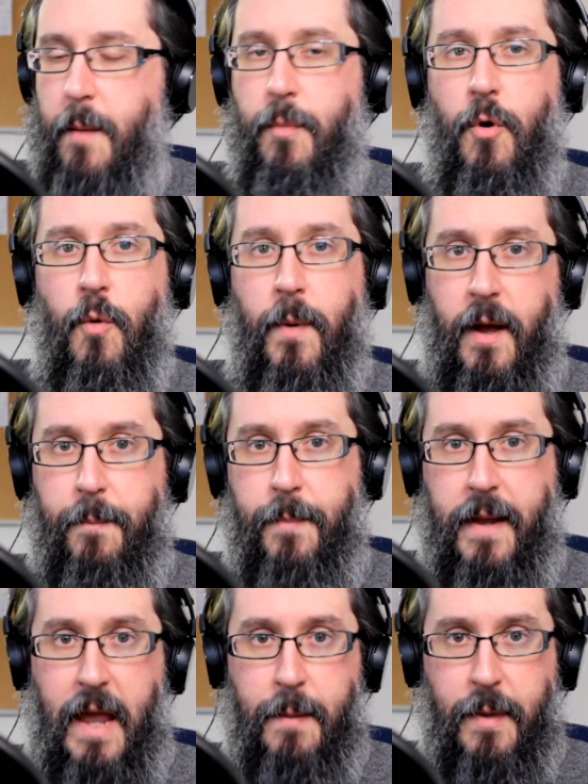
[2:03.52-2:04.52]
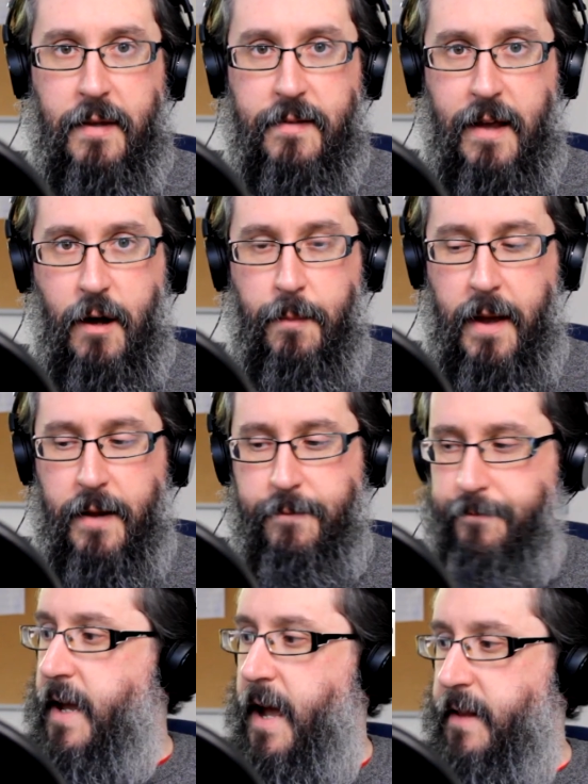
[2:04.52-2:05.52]
bought when I became a sound man.
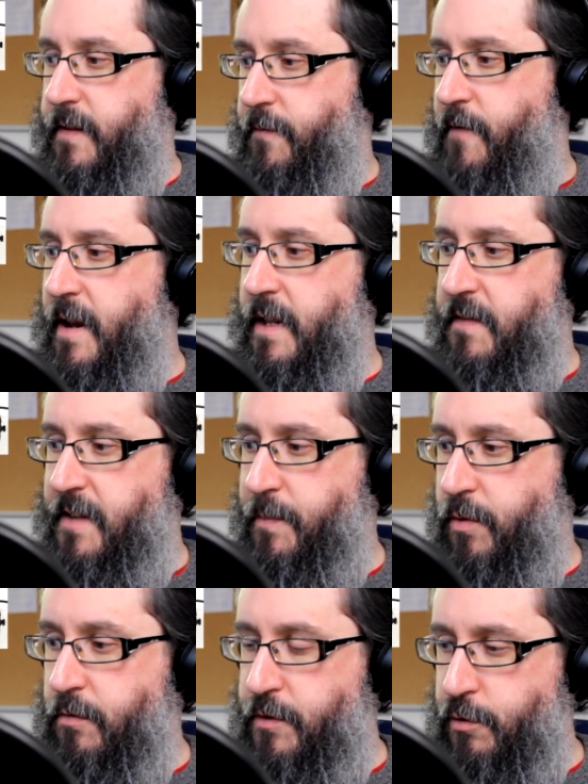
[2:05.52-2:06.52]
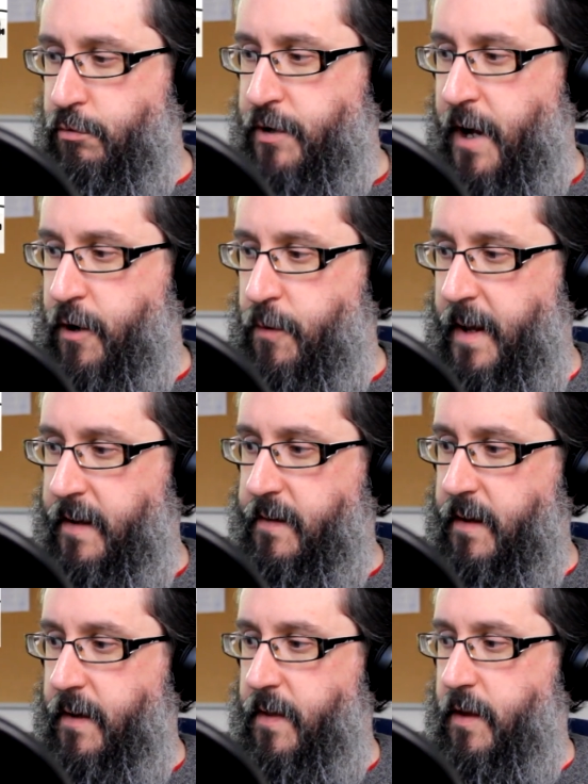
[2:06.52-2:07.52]
It's a relatively simple dual channel
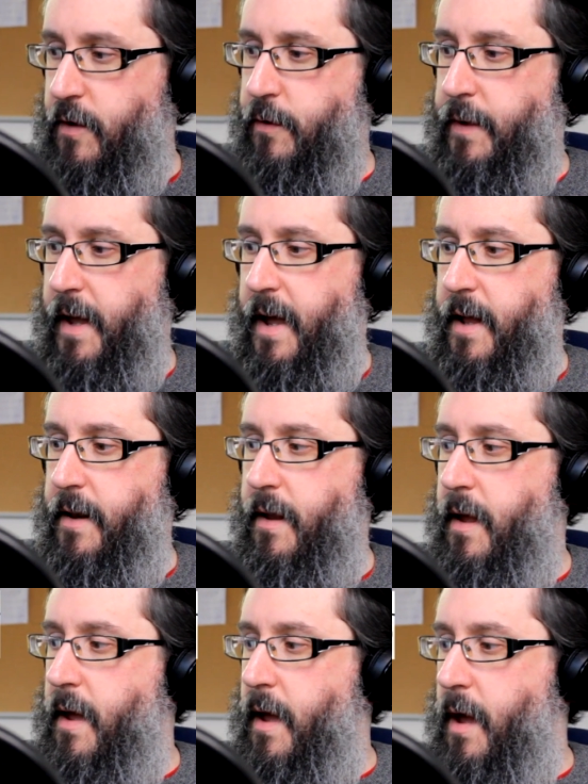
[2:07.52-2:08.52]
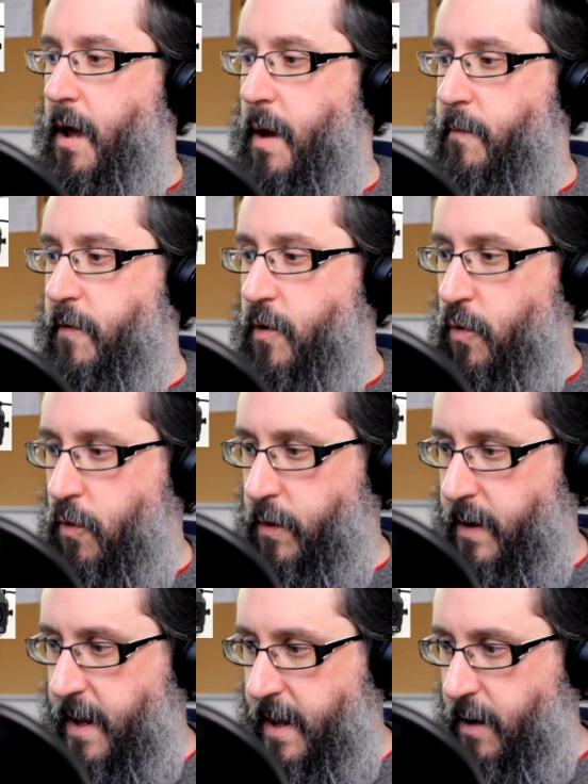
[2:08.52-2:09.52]
mixer that you can record
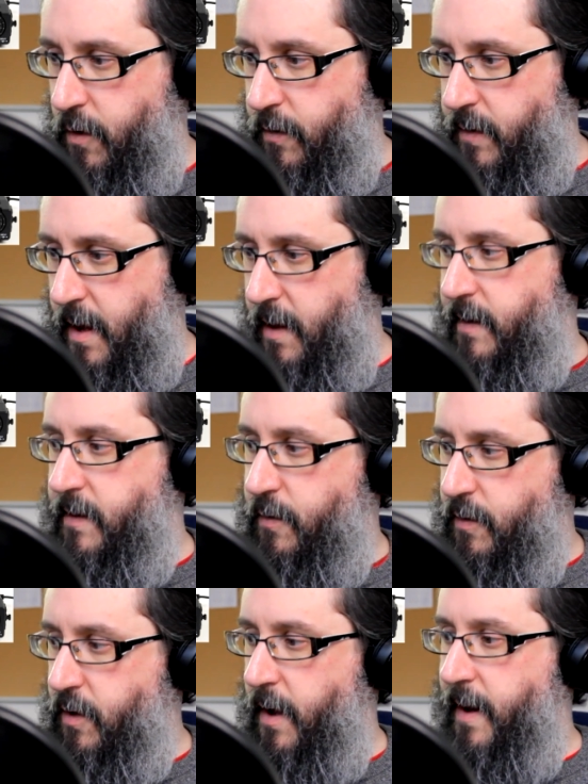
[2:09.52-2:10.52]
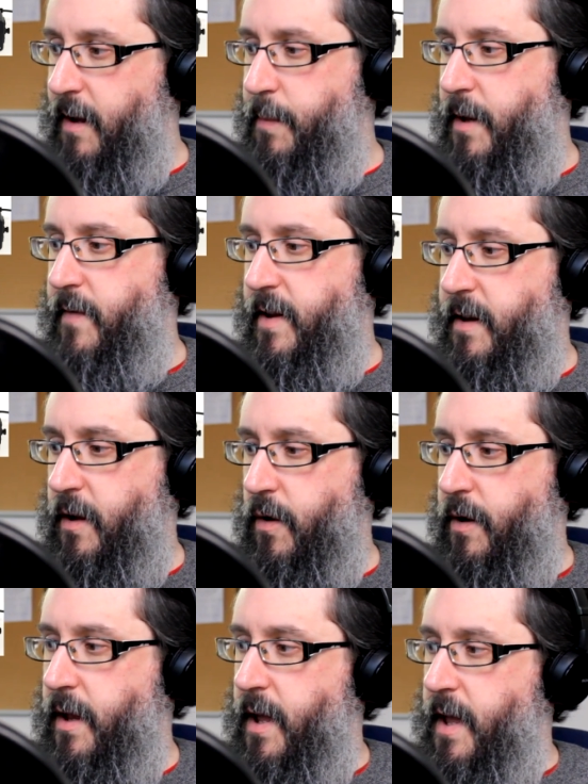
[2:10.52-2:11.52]
and edit on, do a tiny little bit of editing
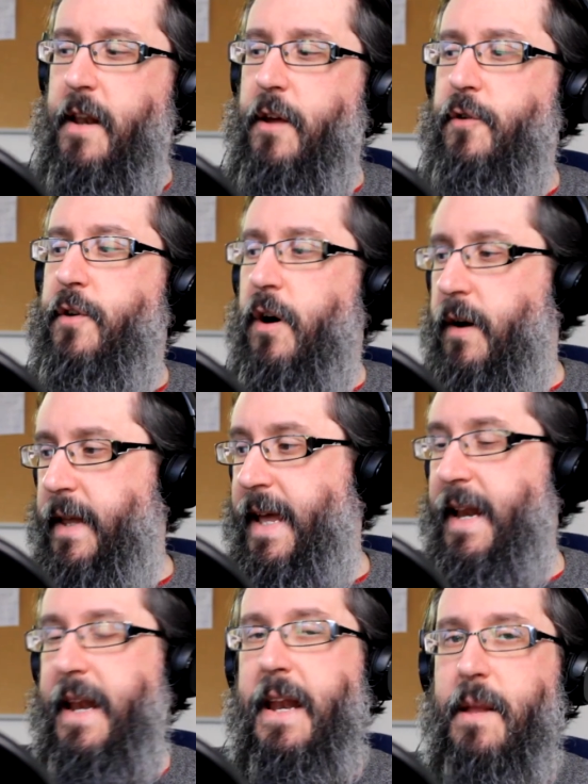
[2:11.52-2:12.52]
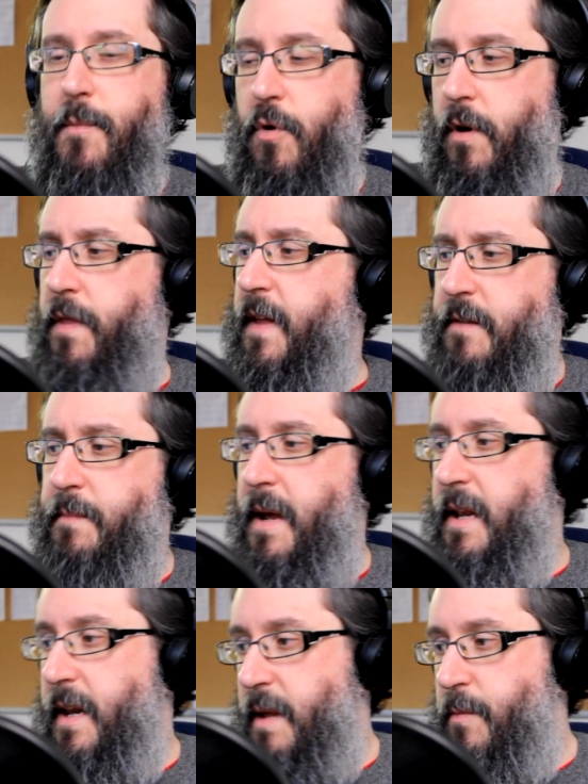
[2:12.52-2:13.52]
on. Now you can't get it anymore. I don't think it's
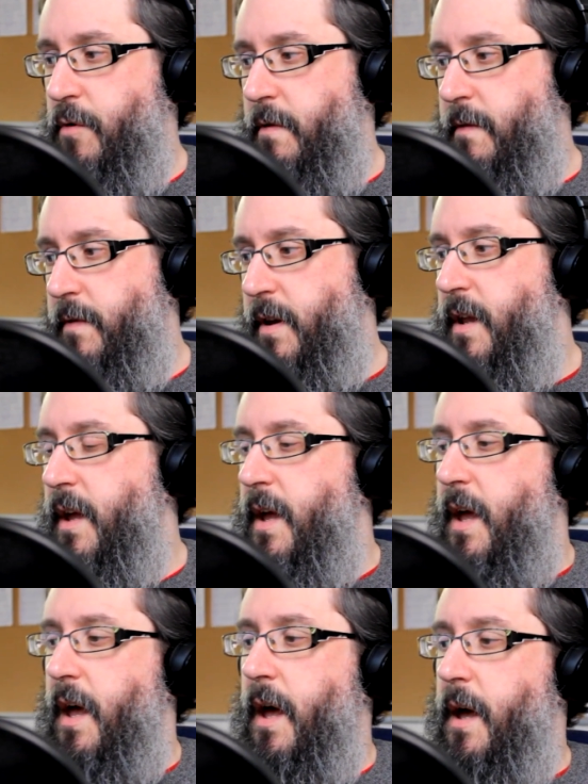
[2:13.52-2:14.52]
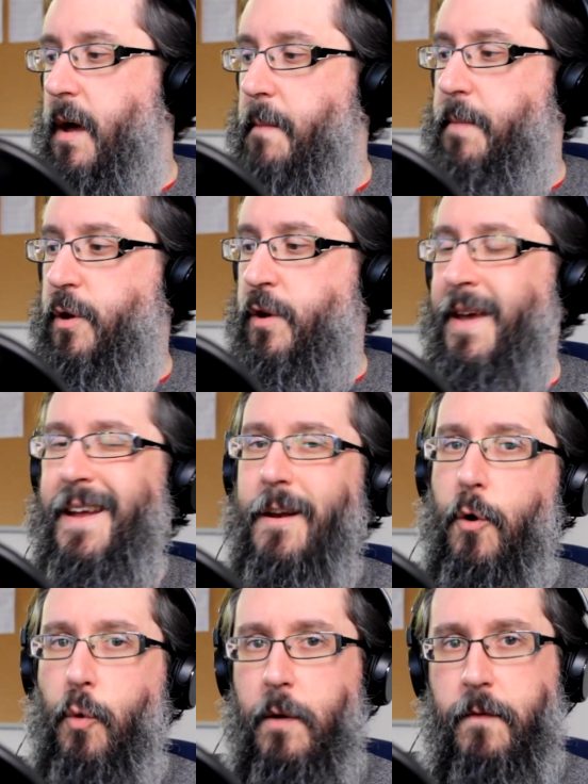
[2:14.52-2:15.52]
made anymore even, but you can get an
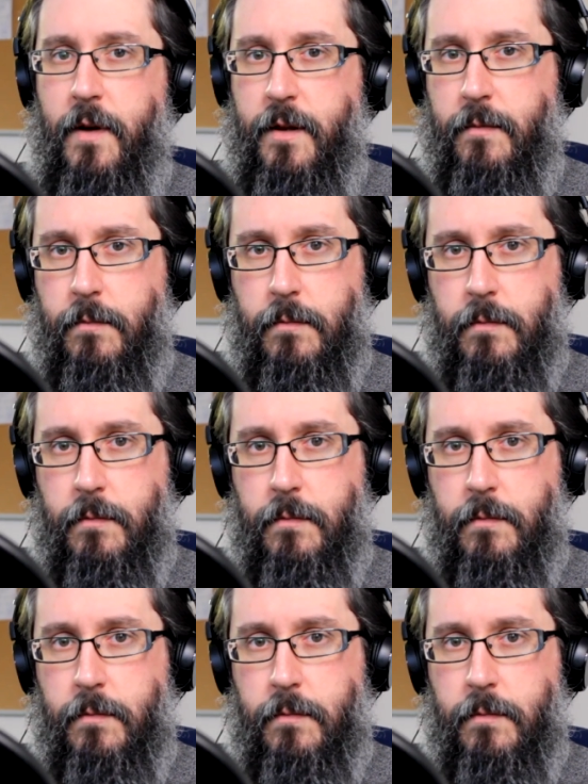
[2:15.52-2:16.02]
equivalent